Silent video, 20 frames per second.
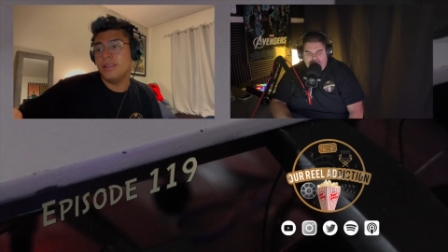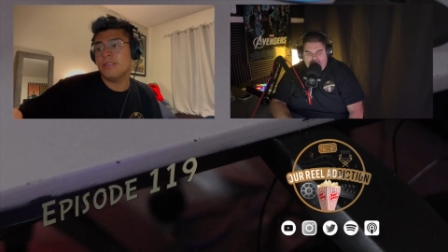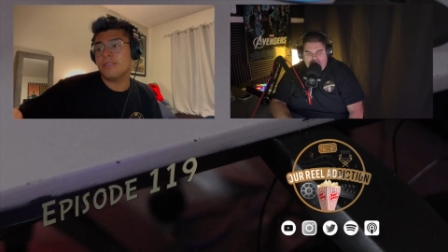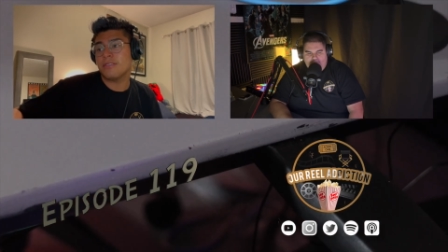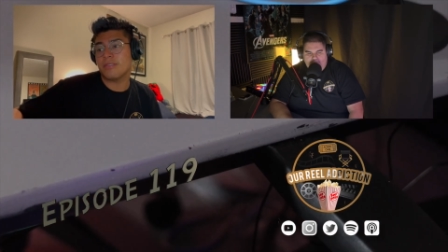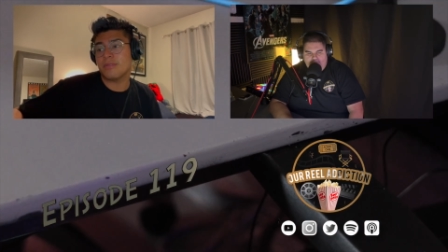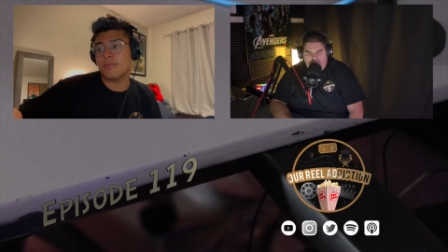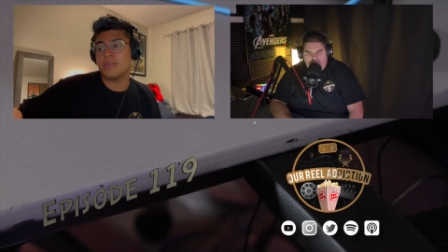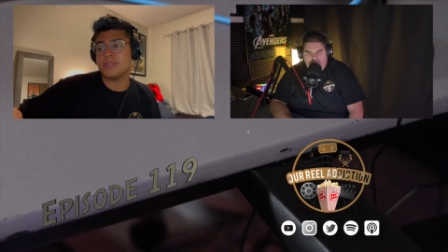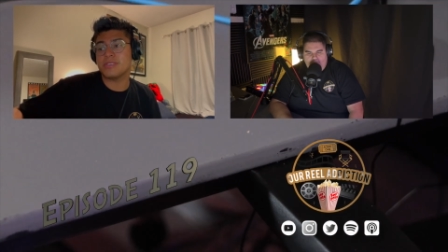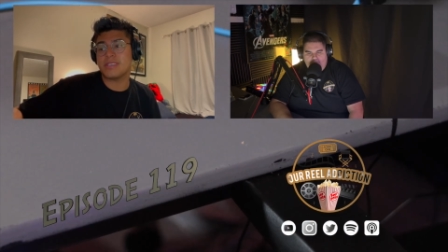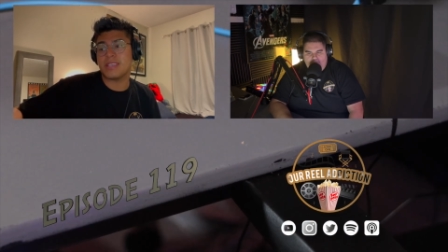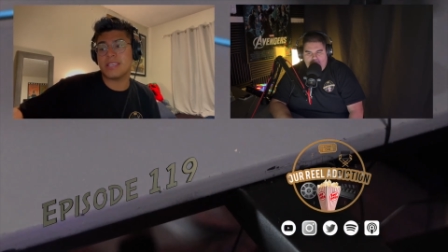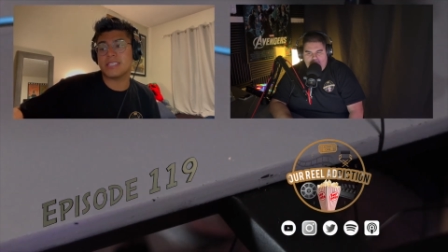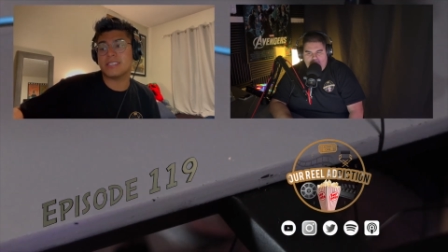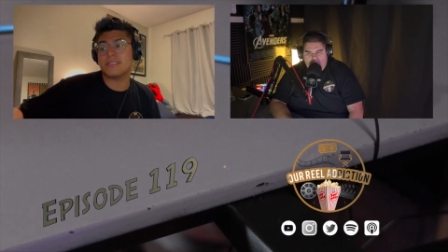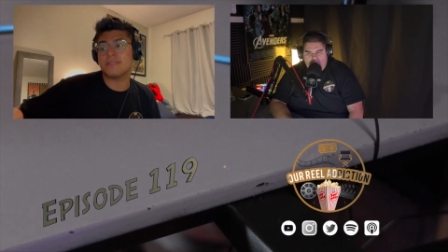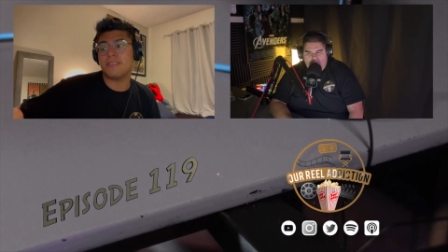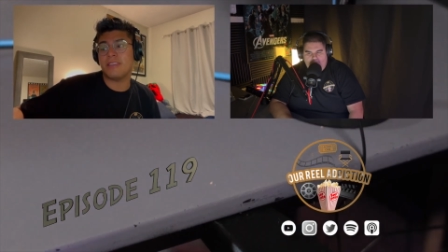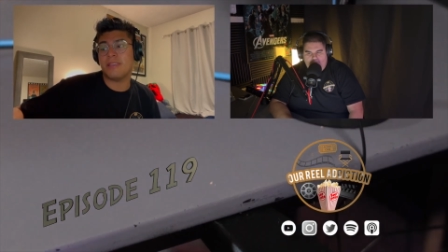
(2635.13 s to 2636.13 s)
from using
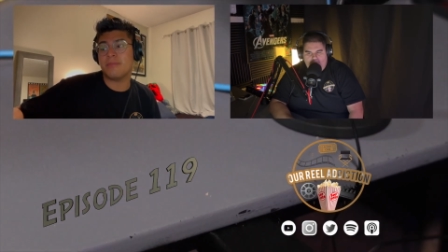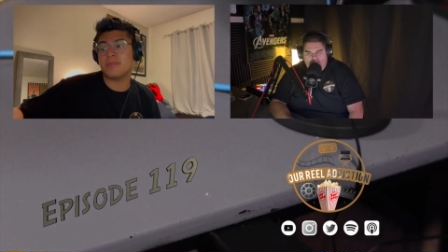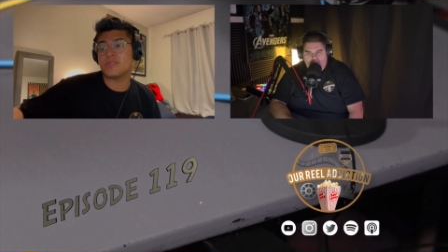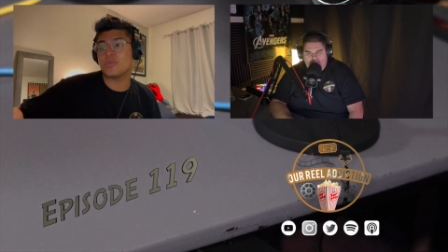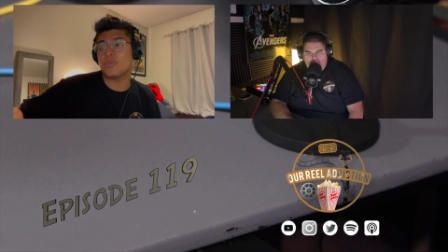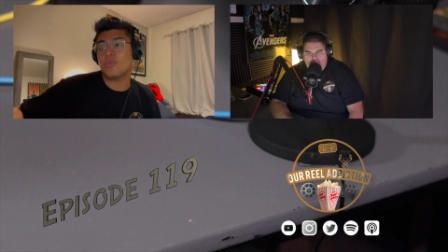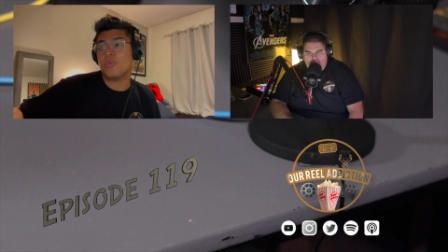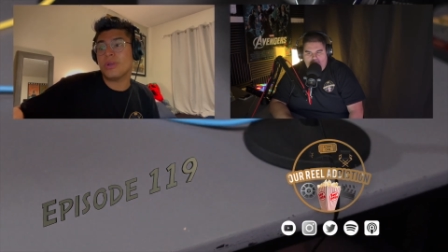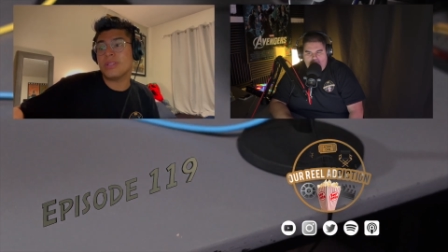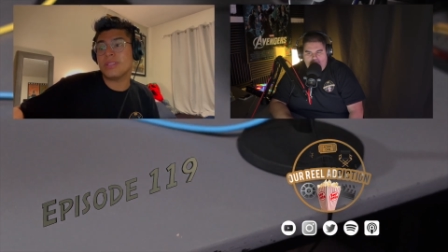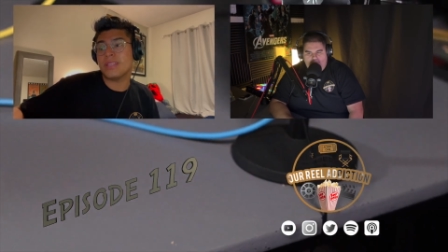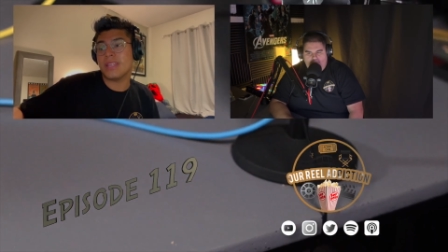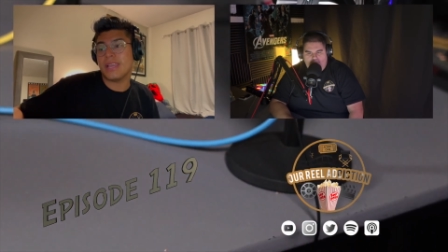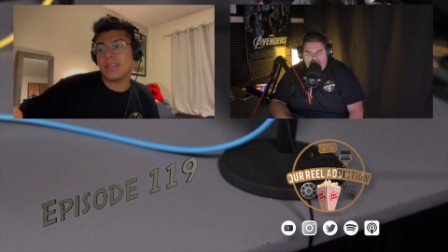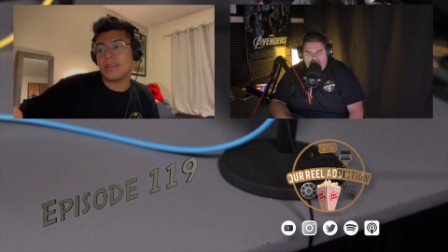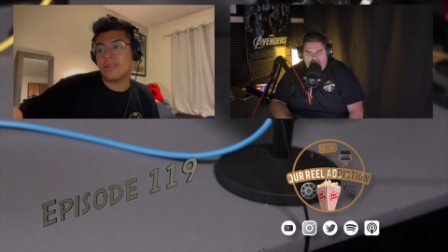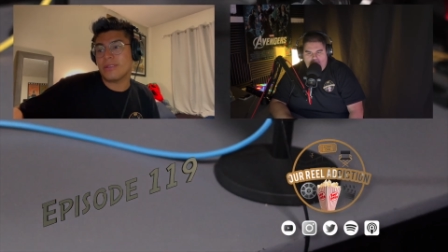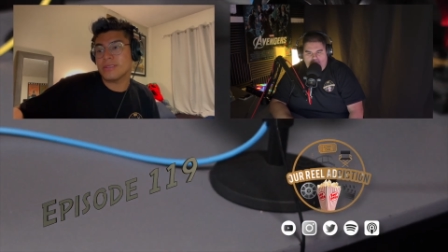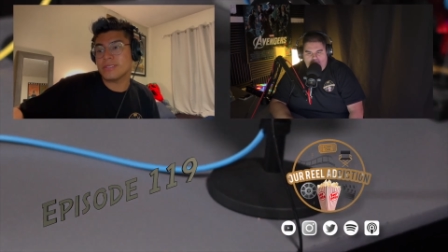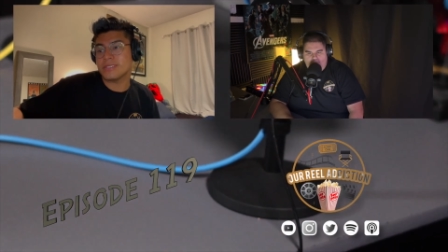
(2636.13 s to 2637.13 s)
his famous
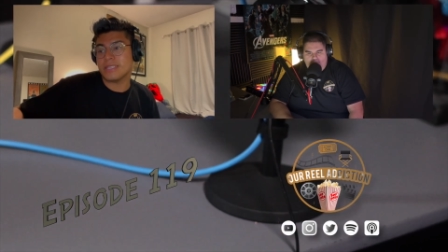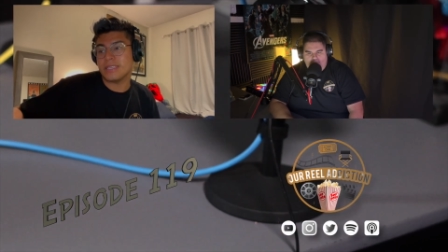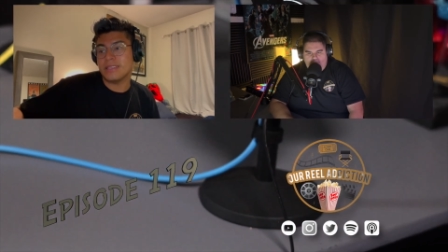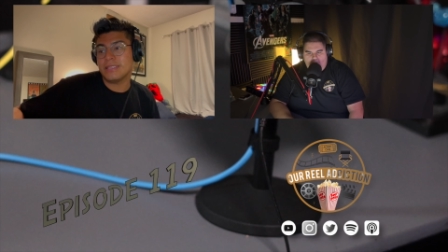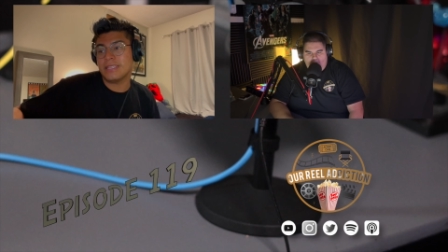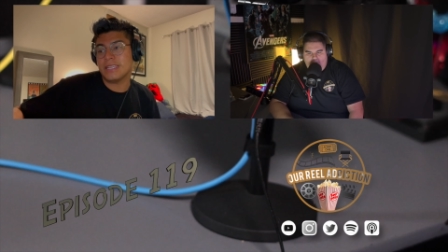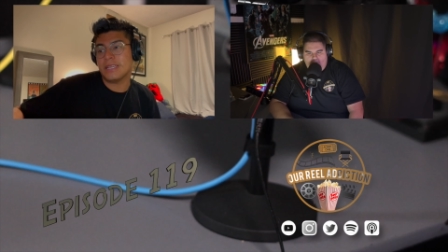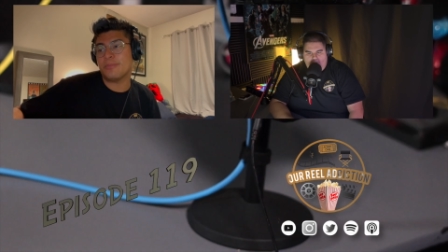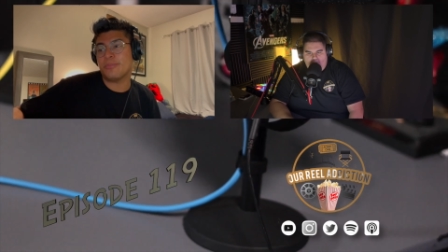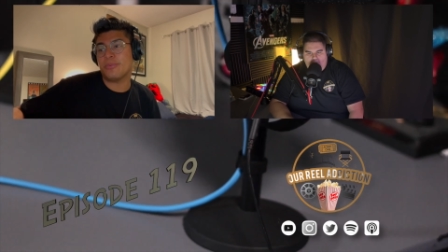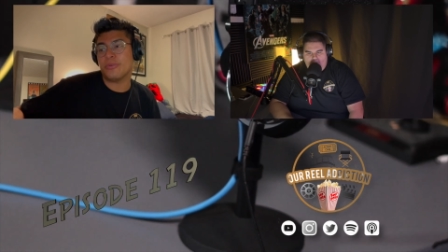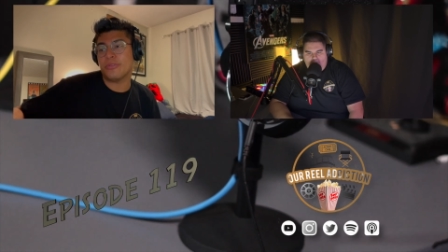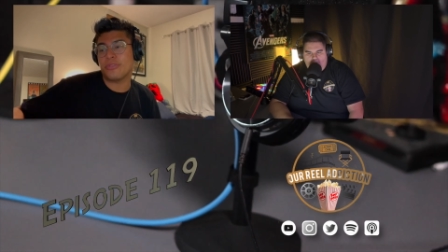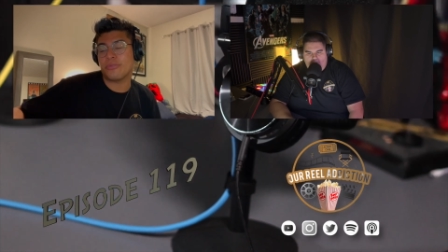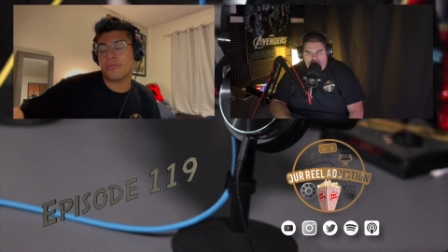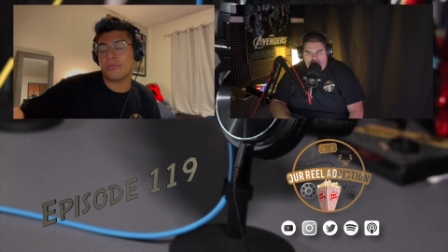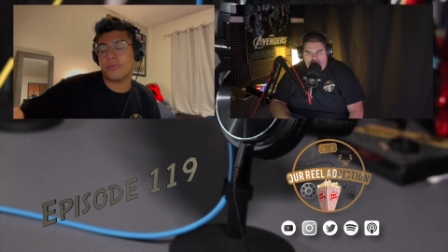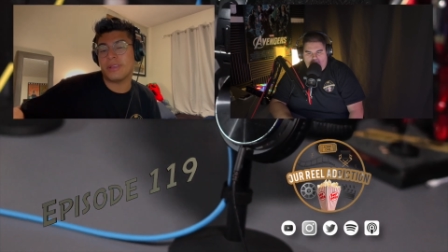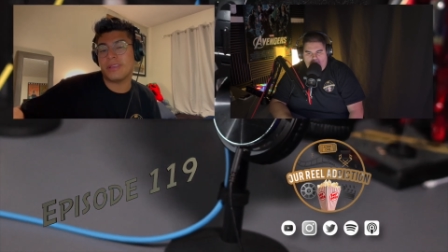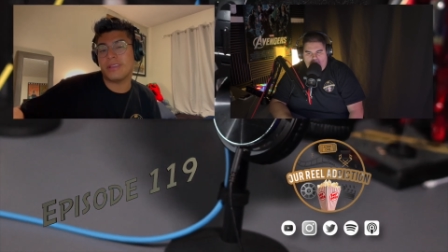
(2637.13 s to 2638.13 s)
one-liners in Deadpool
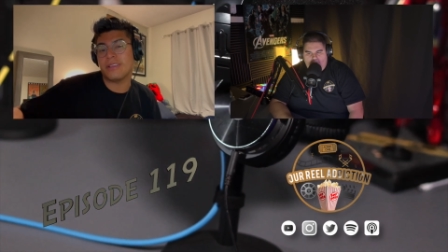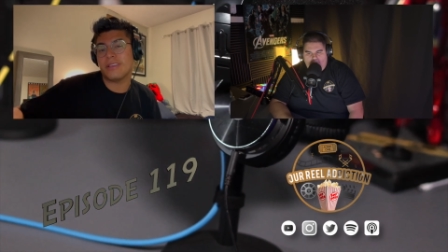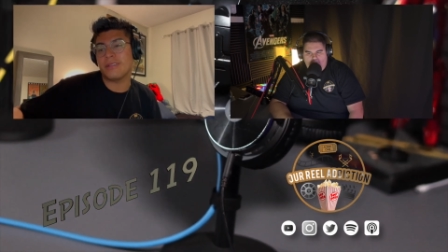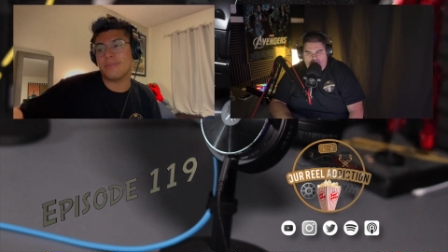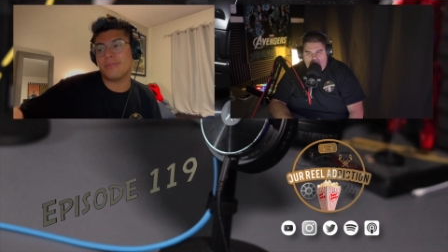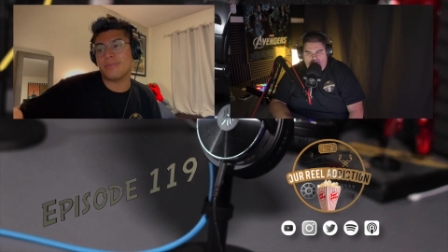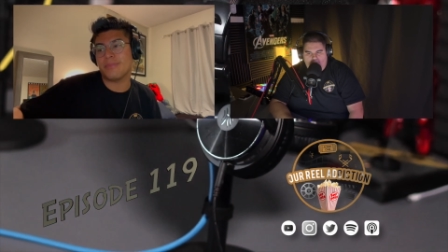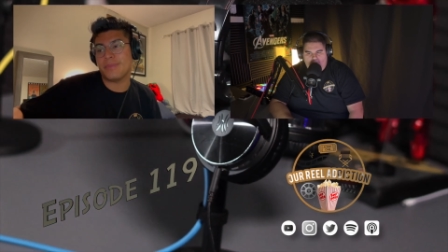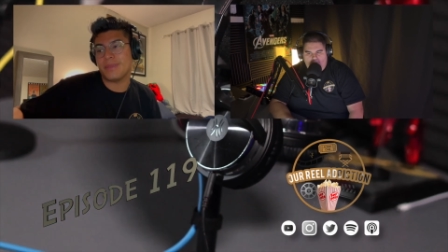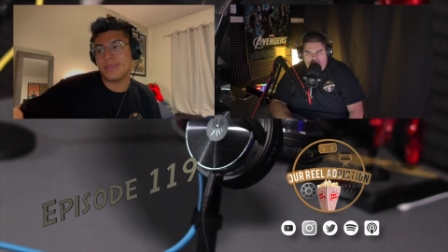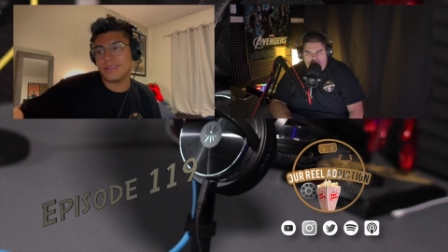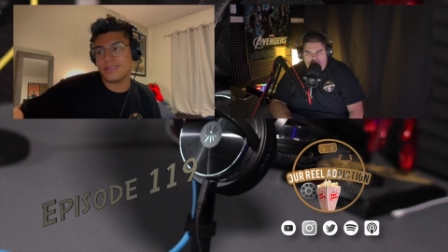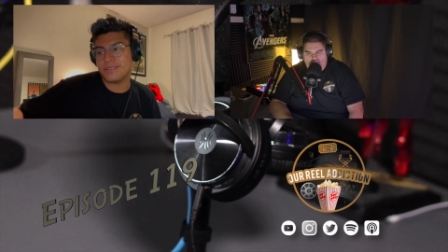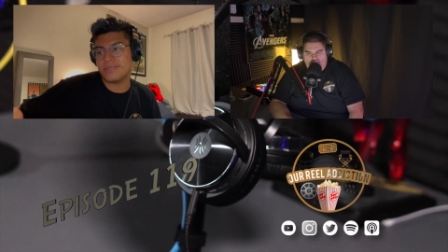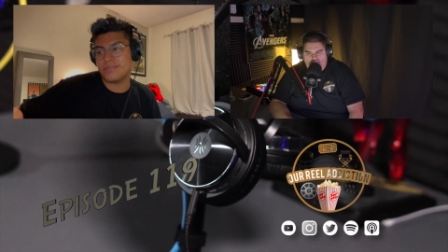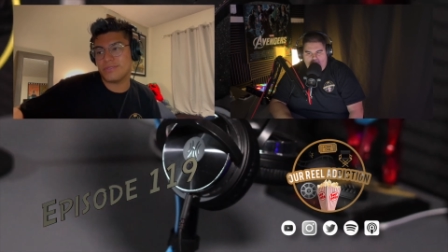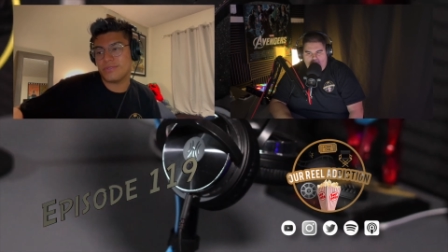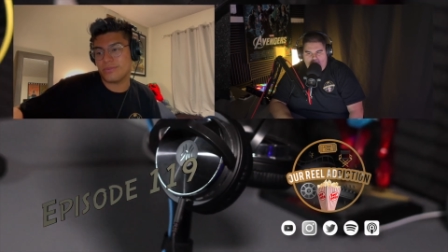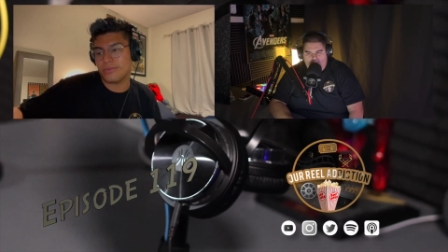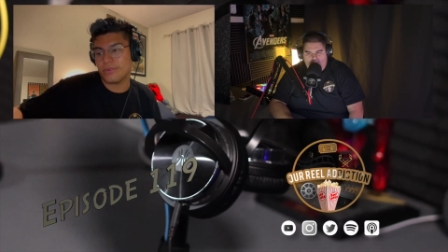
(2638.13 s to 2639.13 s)
3 amid
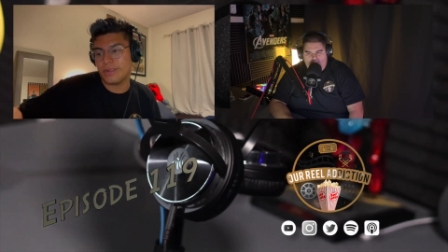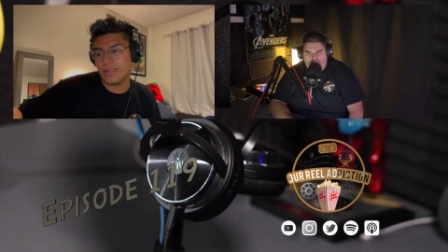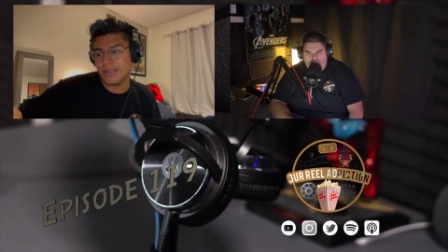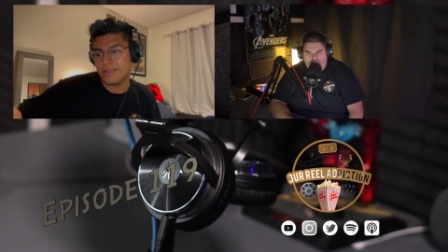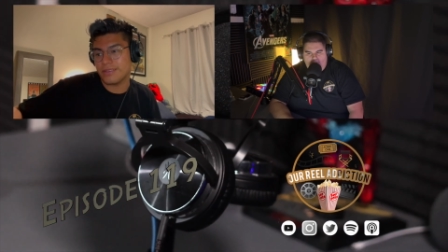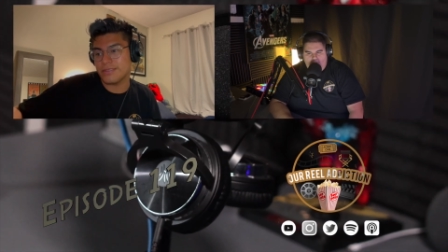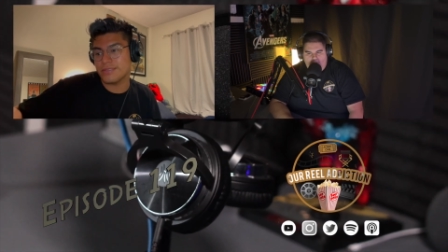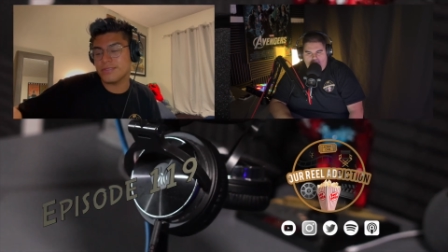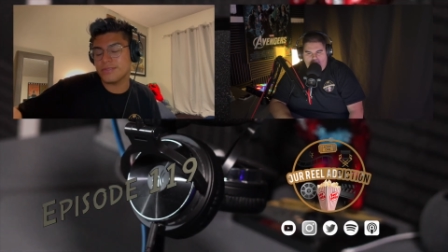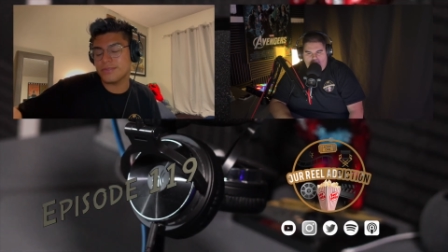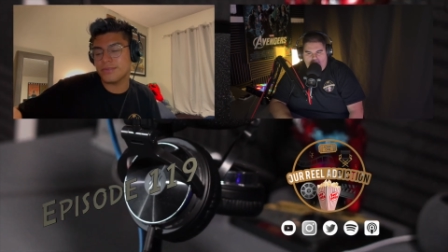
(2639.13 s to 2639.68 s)
strikes.